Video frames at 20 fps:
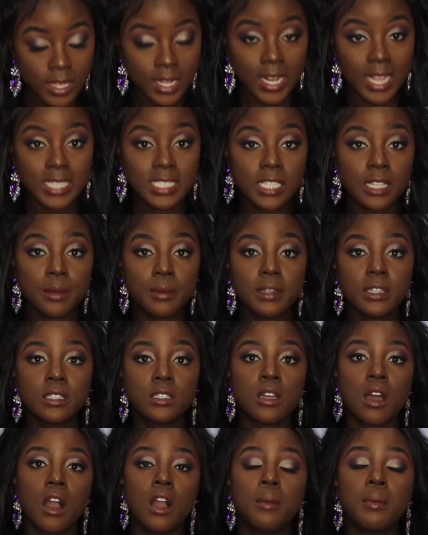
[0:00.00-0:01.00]
The next thing I
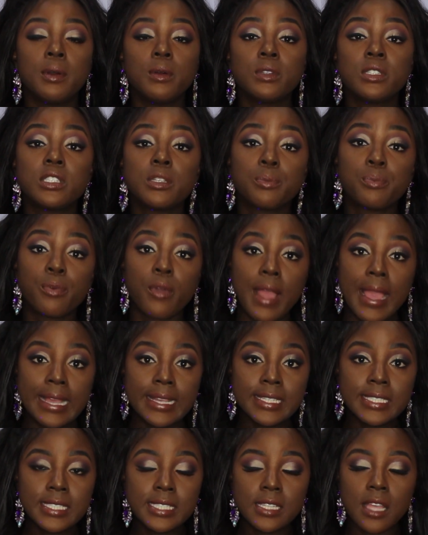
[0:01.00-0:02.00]
want to talk about was the
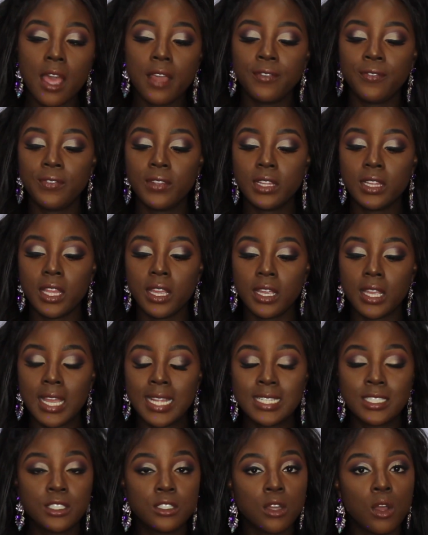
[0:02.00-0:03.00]
price. I
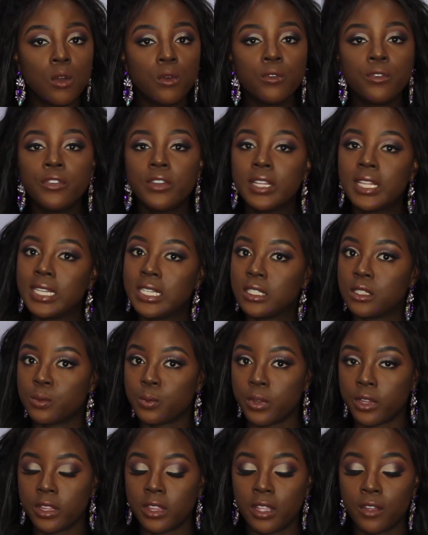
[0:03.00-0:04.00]
don't feel like
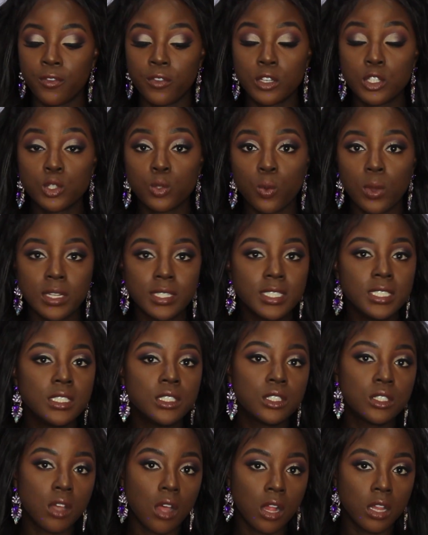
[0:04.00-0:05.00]
it's worth it for
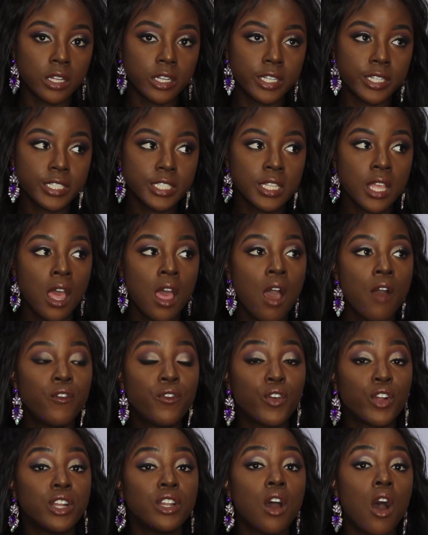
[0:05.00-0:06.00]
$20
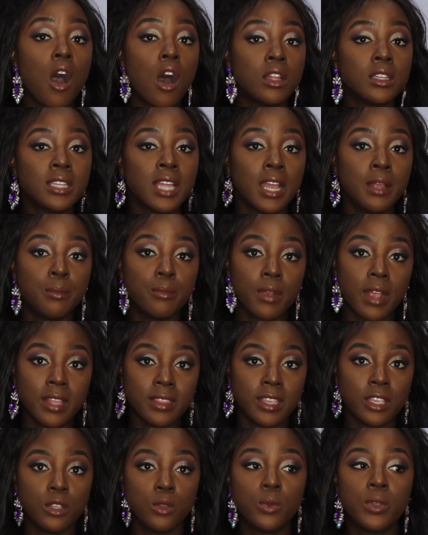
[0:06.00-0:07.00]
for an online
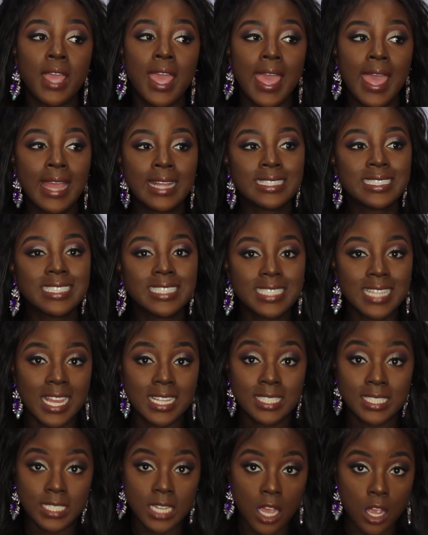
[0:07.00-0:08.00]
brand that you can't
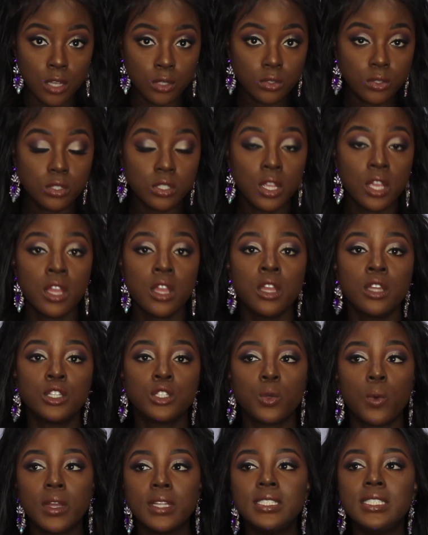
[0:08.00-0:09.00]
test out.
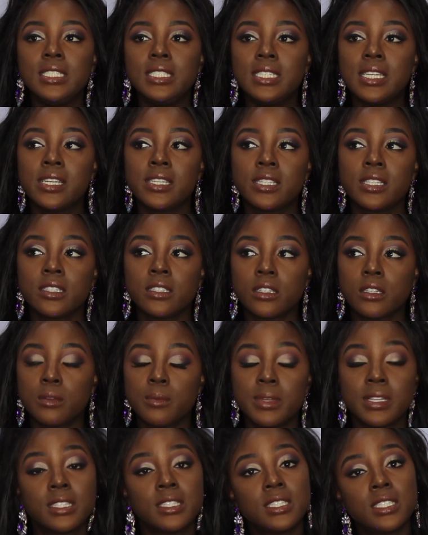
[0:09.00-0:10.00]
20 is a
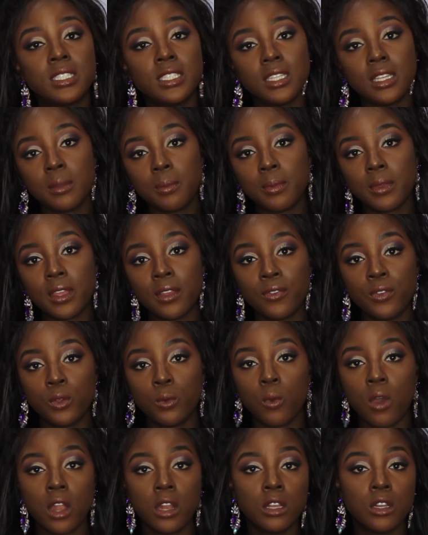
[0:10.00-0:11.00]
little bit steep. If
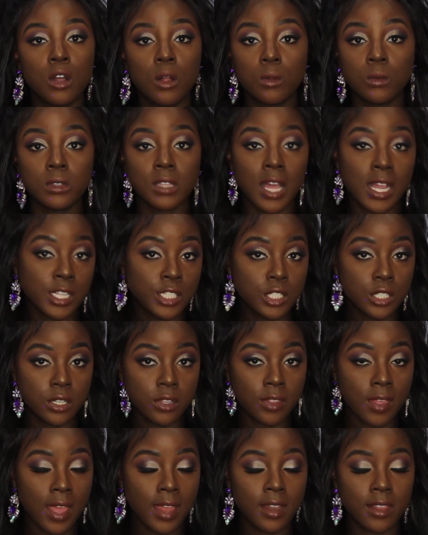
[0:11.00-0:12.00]
you want to go
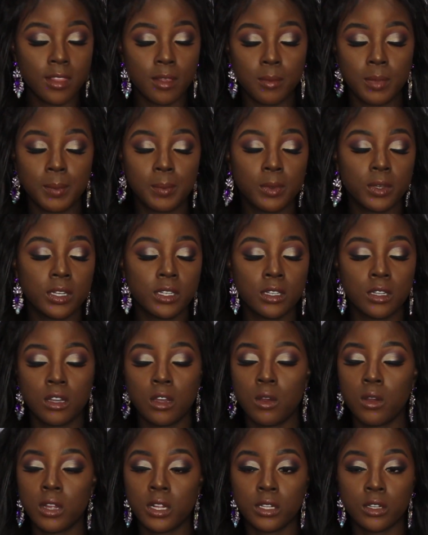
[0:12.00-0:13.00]
lesser then, and then people can
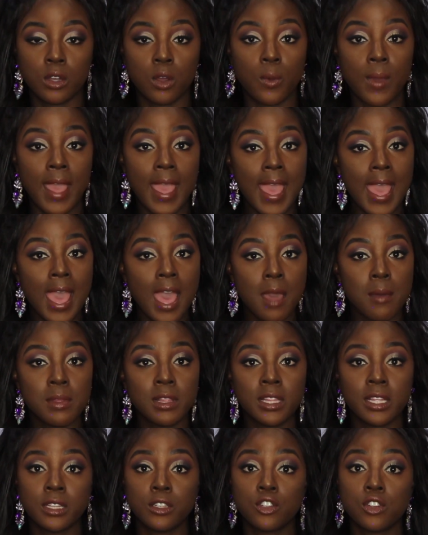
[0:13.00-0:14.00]
go and go ham
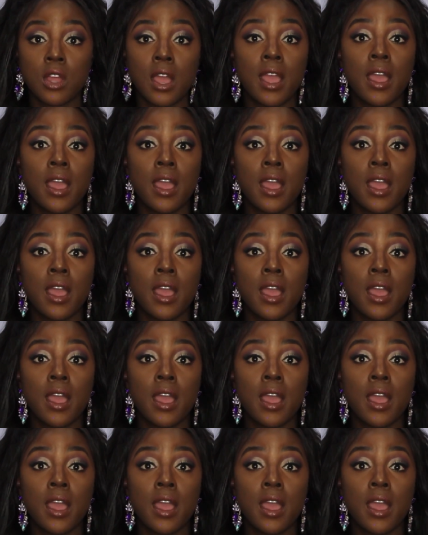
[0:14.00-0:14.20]
and then